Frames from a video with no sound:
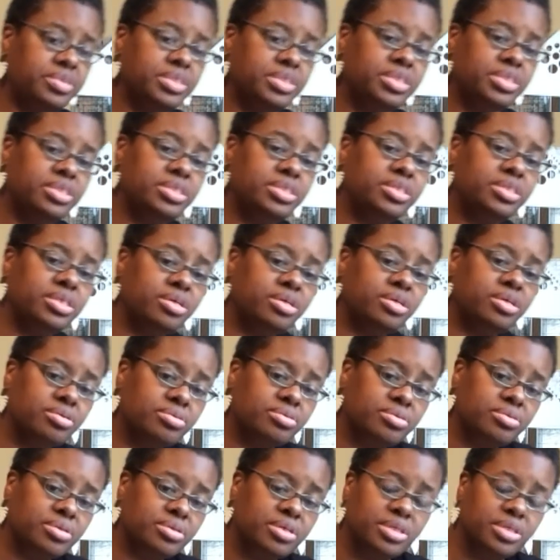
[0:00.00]
So
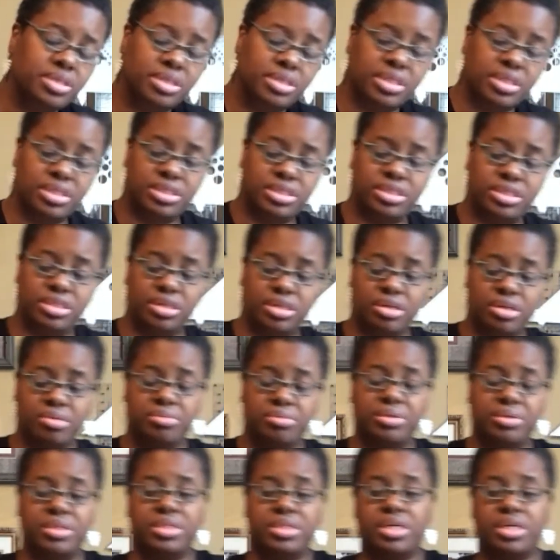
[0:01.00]
let's start
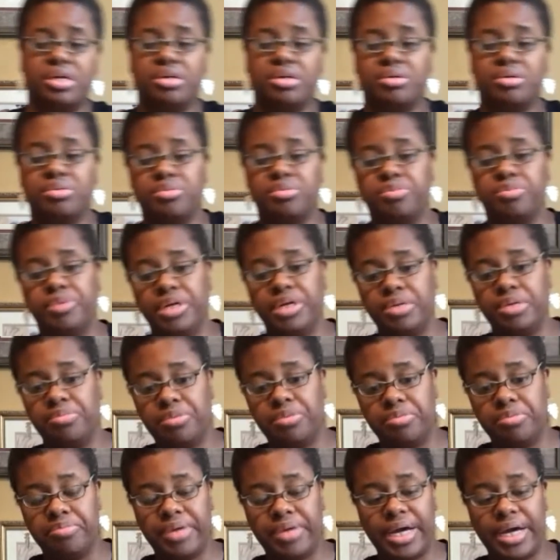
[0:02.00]
with our
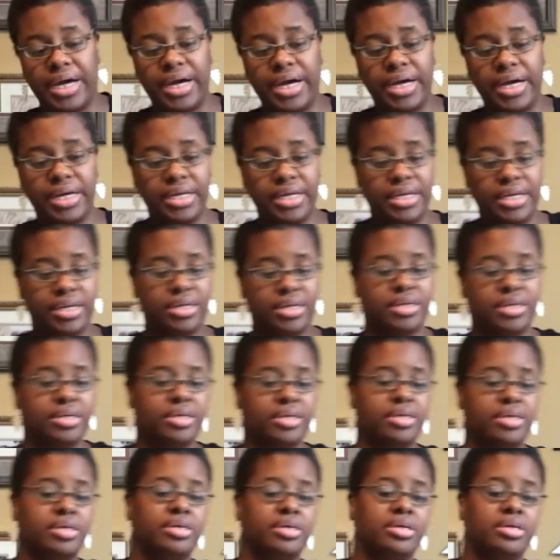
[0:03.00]
paper bag.
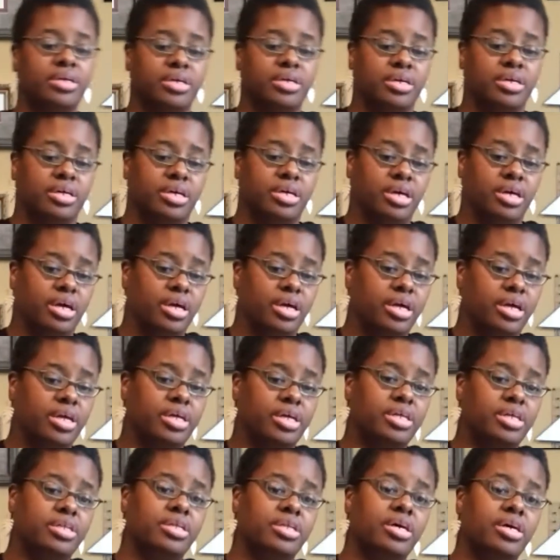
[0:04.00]

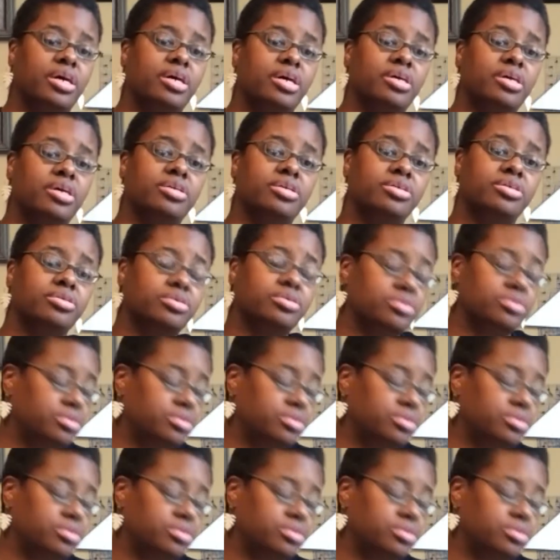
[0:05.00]
In our